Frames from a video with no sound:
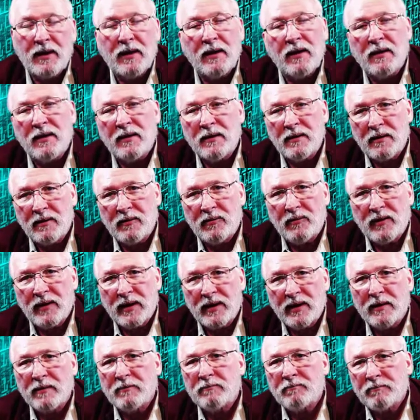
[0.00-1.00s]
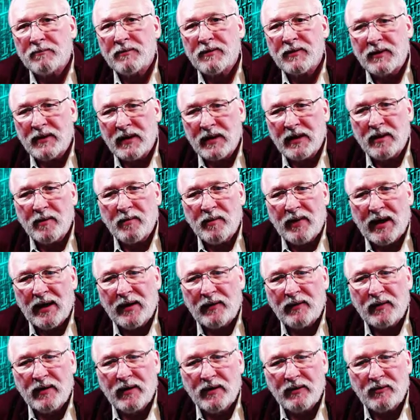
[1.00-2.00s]
you'd want to think
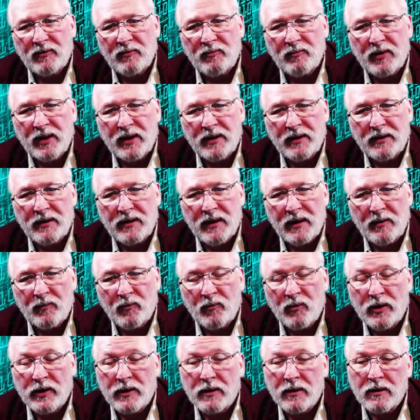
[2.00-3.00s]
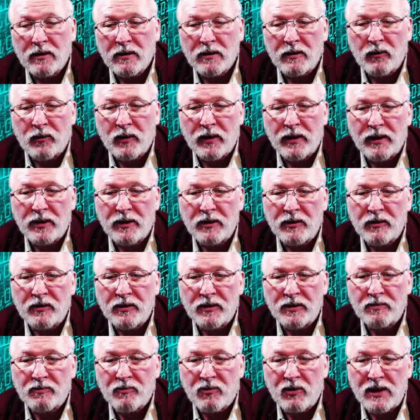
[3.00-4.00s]
about this, but what you're going to want to do is
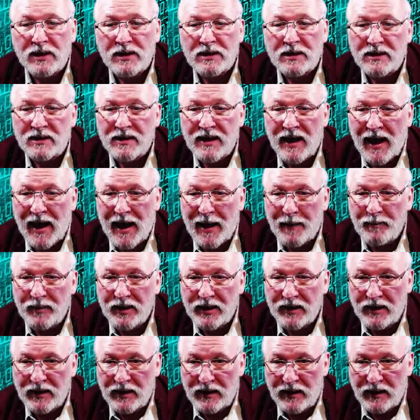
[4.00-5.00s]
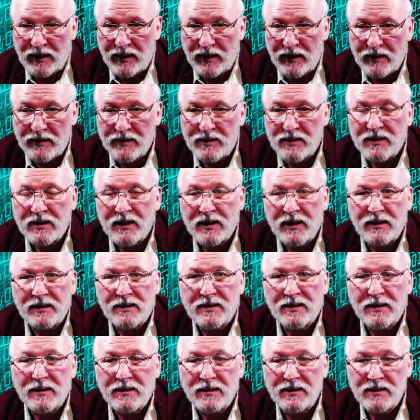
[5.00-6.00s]
press the Tab key to get
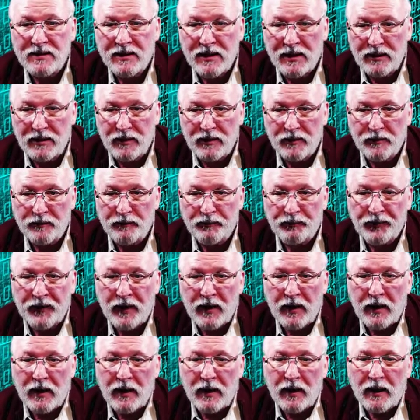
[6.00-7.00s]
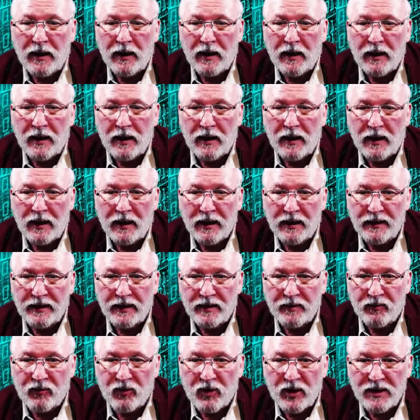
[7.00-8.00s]
to continue and
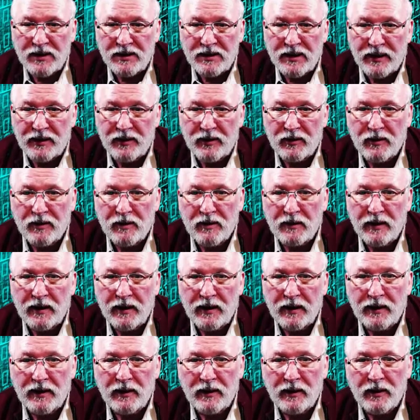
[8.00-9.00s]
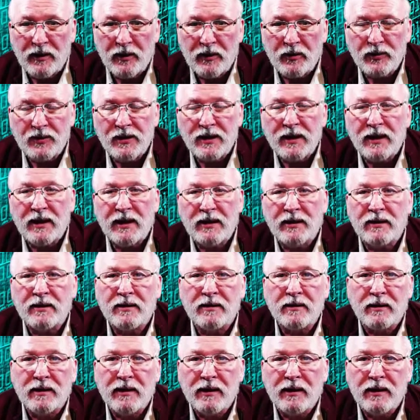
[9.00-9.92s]
then press Enter, and it goes ahead and